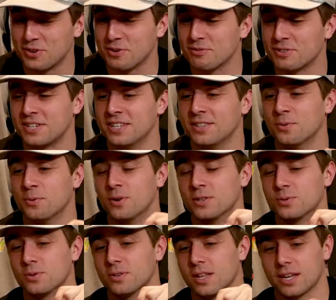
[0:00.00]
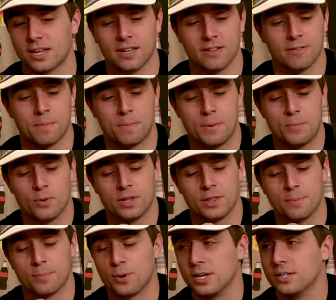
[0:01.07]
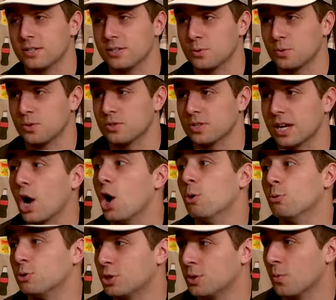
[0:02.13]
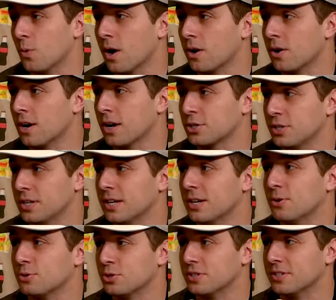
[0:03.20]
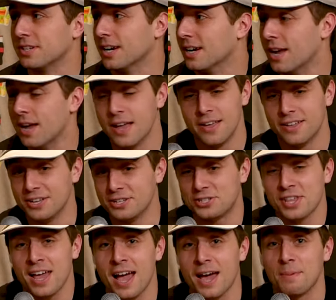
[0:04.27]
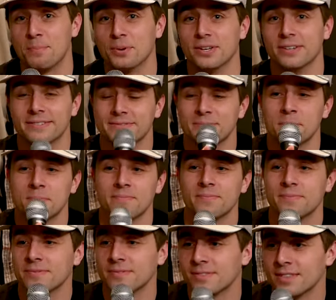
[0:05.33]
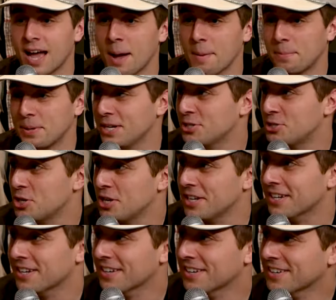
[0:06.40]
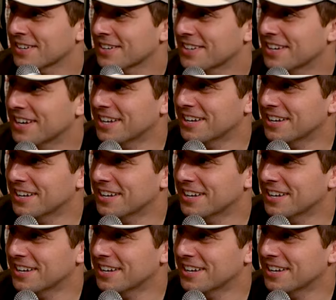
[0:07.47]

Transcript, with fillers: you ever seen the ones where like the people had the bracelets where there's like ocean water actually and ocean sand. Yeah. It's that, but not PG. Yeah.